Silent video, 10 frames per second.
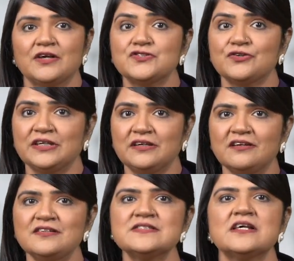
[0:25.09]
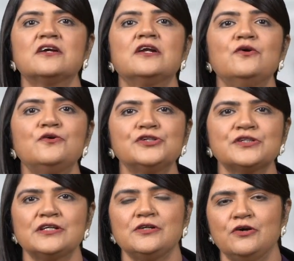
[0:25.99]
So here's a
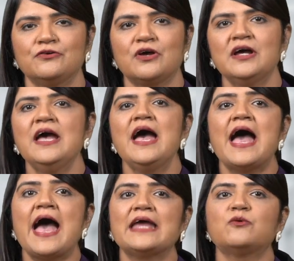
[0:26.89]
closer look at